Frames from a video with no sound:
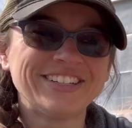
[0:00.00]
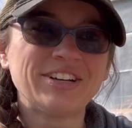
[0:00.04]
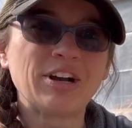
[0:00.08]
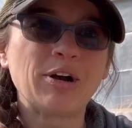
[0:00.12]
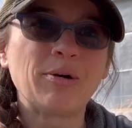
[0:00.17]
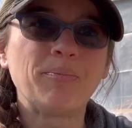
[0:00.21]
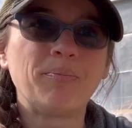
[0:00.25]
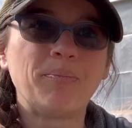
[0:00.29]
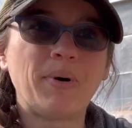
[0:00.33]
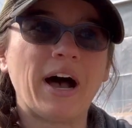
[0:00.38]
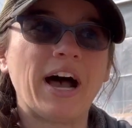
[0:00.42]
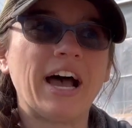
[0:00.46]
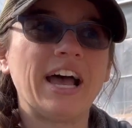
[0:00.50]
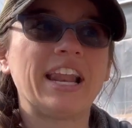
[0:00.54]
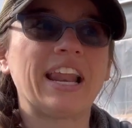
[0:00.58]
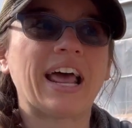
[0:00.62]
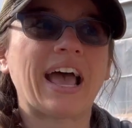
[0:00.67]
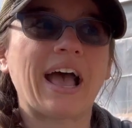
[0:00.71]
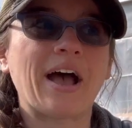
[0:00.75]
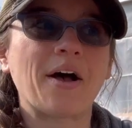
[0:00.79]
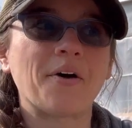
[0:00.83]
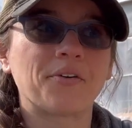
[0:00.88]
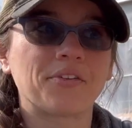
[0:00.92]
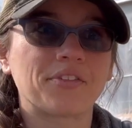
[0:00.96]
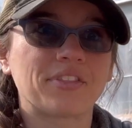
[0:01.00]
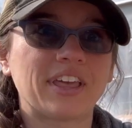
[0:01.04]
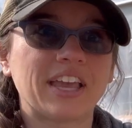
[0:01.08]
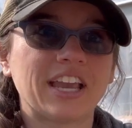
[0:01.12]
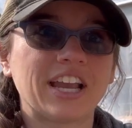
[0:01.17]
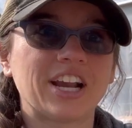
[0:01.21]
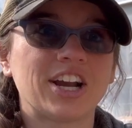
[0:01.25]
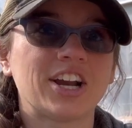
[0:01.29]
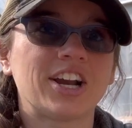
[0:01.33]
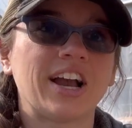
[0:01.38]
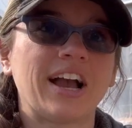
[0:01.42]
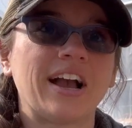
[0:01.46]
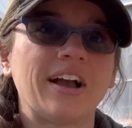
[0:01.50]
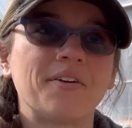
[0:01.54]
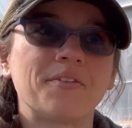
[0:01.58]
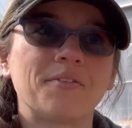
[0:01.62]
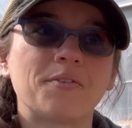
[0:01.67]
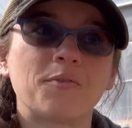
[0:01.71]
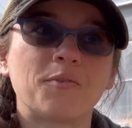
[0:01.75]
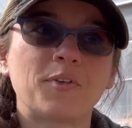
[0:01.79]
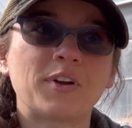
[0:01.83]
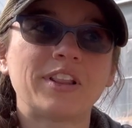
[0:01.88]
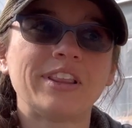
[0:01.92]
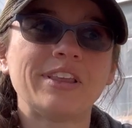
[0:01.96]
but out there, I
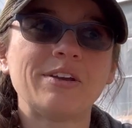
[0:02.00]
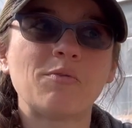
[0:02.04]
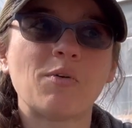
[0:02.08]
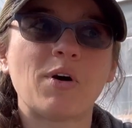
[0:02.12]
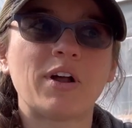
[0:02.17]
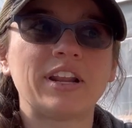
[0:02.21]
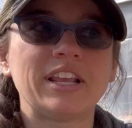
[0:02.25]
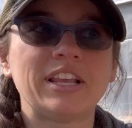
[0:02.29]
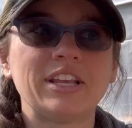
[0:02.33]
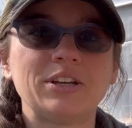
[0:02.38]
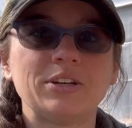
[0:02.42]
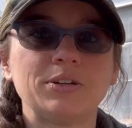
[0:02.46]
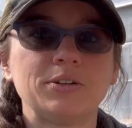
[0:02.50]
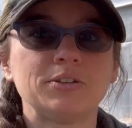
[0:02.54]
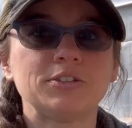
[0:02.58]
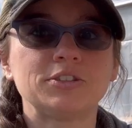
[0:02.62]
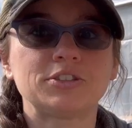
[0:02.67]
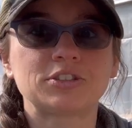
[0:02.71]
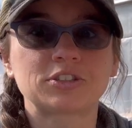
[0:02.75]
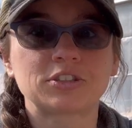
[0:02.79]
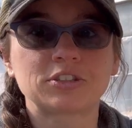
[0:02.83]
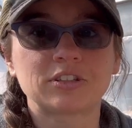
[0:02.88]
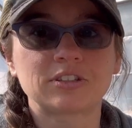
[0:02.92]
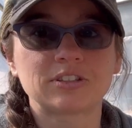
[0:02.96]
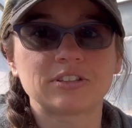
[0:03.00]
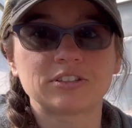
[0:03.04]
really want to use